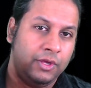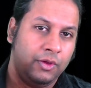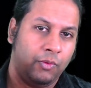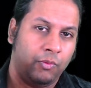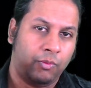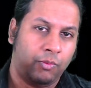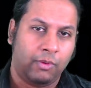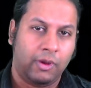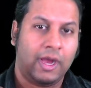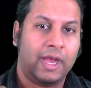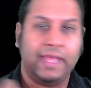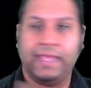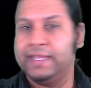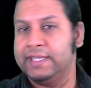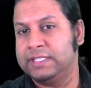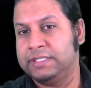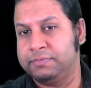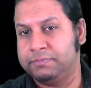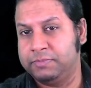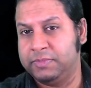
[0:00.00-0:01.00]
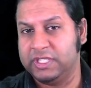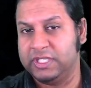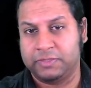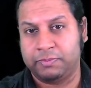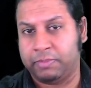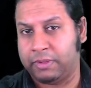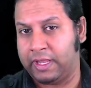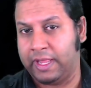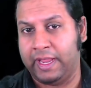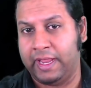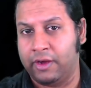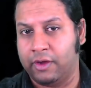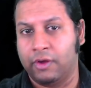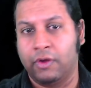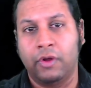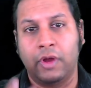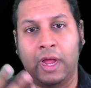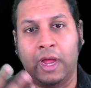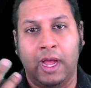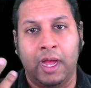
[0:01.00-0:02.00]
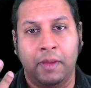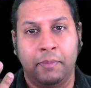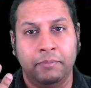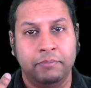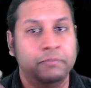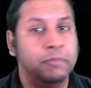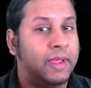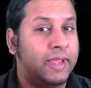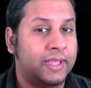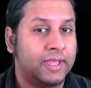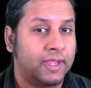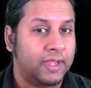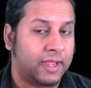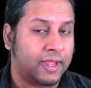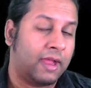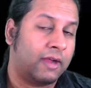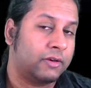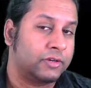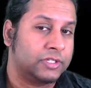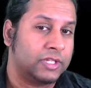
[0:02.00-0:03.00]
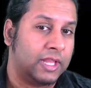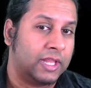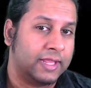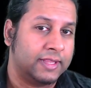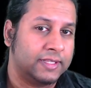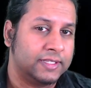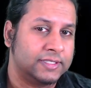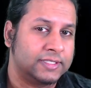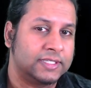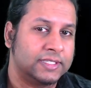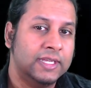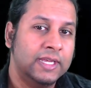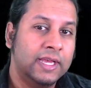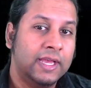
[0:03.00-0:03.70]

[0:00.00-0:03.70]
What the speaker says: why is this player making a character like this?